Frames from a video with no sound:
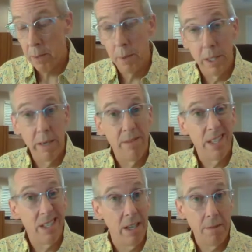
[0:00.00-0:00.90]
they believe
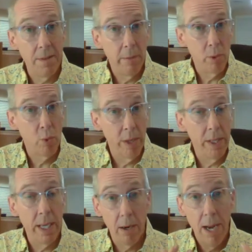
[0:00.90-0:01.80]
the stuff that was
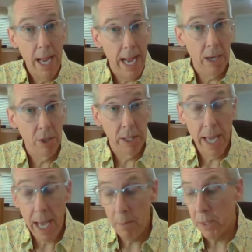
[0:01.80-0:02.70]
written there
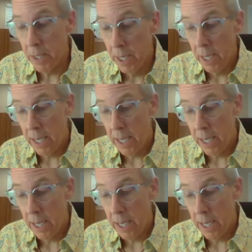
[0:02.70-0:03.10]
actually happened,